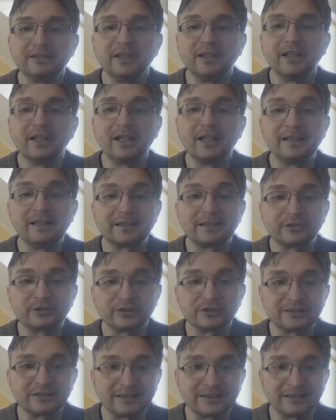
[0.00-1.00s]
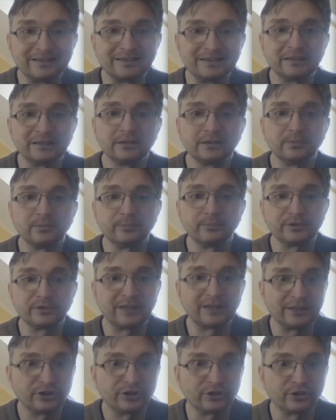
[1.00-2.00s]
electrostatic
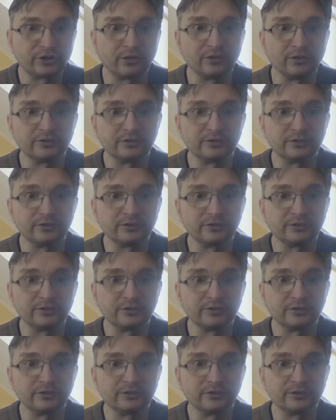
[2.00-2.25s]
potential,